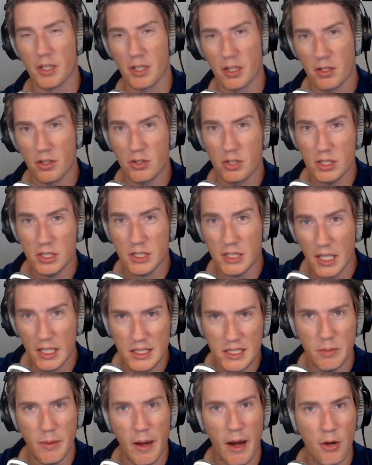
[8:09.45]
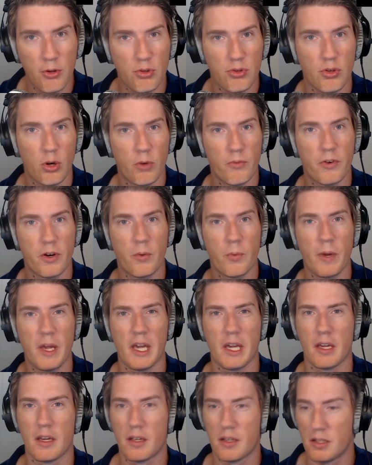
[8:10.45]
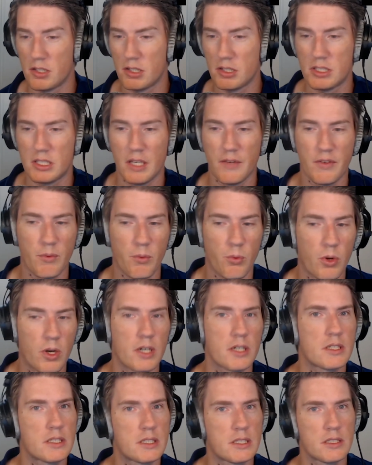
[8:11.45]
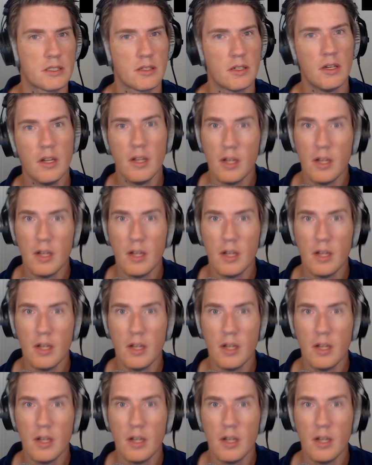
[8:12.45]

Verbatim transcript: And then you just test them out over a week and then you see if it works.